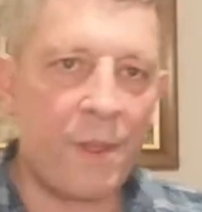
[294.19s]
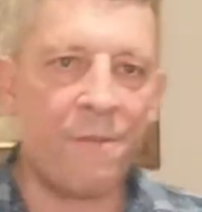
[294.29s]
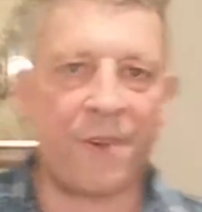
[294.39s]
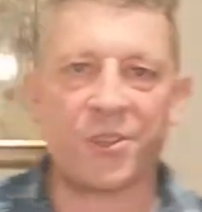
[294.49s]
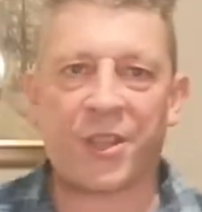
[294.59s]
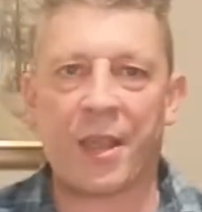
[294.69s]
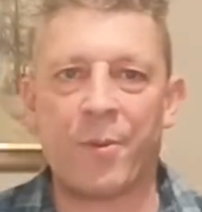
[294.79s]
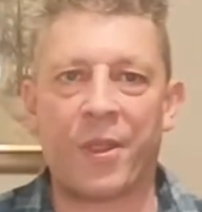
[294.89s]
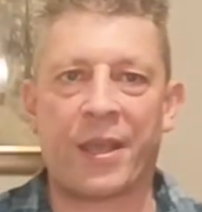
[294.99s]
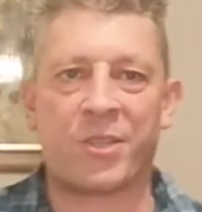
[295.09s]
First thing
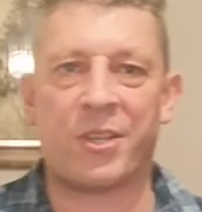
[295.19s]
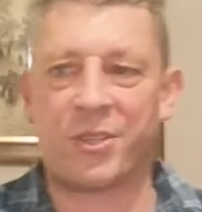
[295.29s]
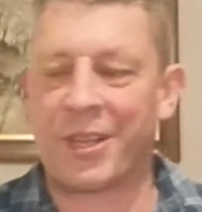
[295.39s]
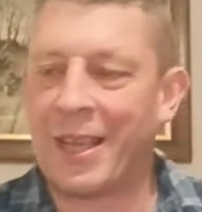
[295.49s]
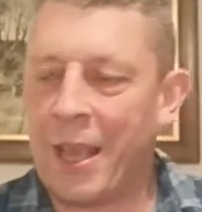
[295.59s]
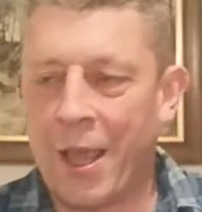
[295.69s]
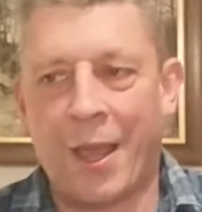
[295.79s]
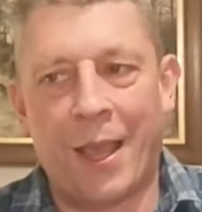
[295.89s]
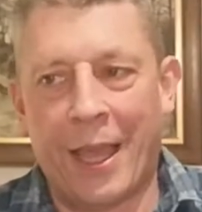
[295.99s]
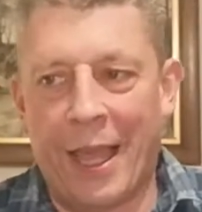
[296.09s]
about this is
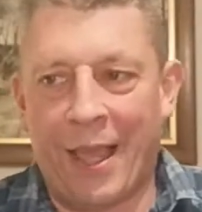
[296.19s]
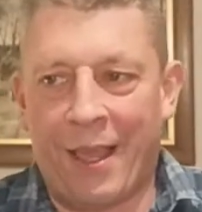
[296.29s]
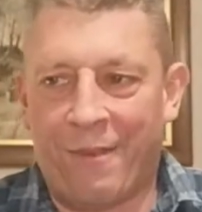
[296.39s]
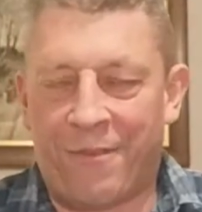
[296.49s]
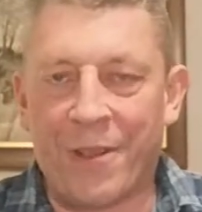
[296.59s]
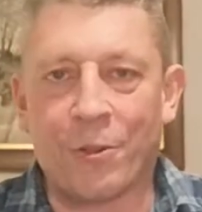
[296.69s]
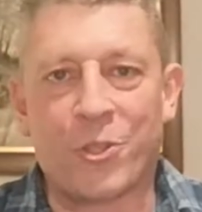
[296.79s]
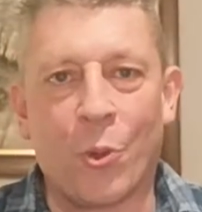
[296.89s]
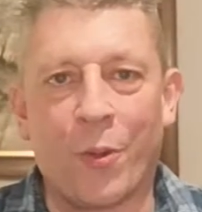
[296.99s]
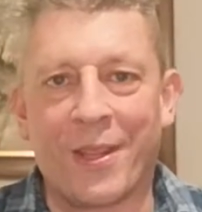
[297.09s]
feels
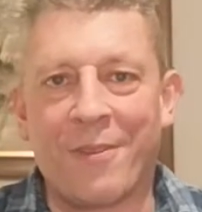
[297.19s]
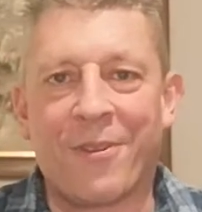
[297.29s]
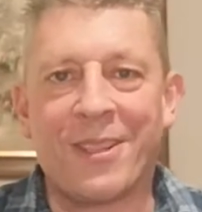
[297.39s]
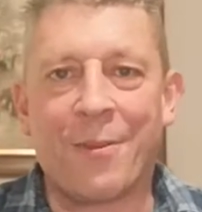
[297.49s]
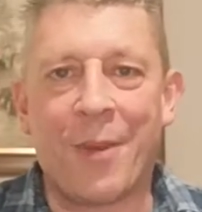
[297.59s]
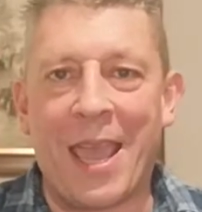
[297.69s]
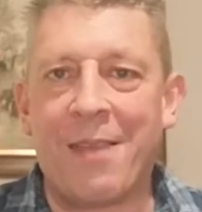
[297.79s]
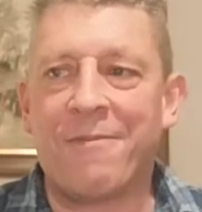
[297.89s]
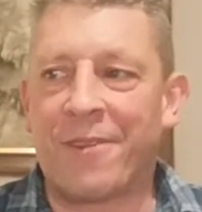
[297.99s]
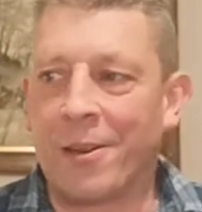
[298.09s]
totally different to my own
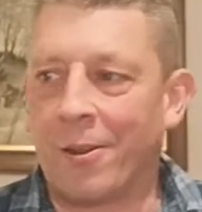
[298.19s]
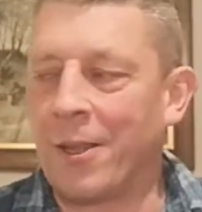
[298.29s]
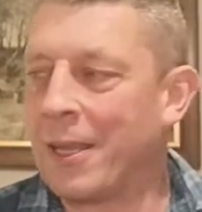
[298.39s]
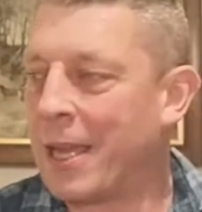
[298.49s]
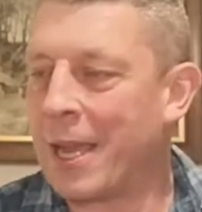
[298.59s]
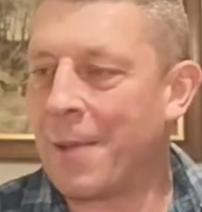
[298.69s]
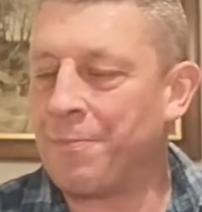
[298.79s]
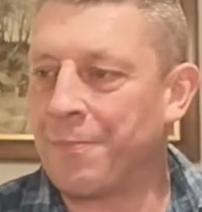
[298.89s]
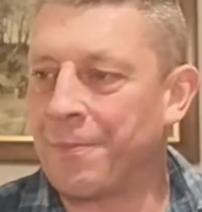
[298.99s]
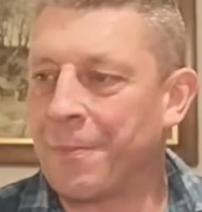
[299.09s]
fiddle.
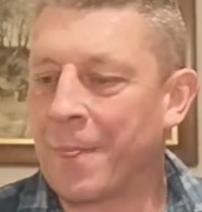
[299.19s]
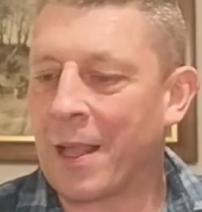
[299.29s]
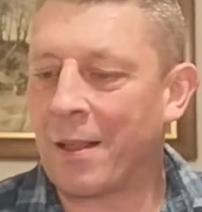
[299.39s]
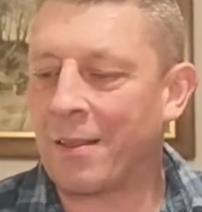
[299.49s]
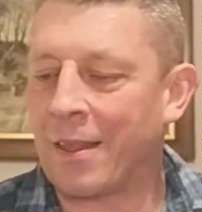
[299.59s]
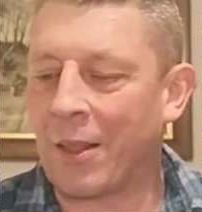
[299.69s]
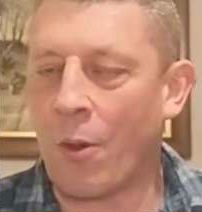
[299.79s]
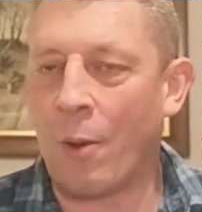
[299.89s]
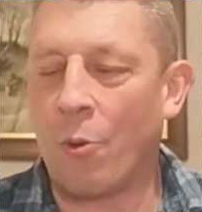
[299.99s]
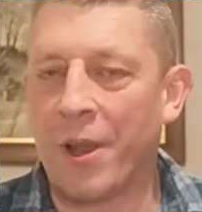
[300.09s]
a
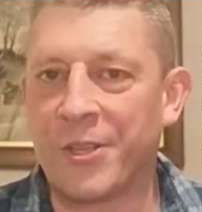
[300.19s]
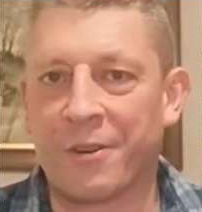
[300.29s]
lot of ways your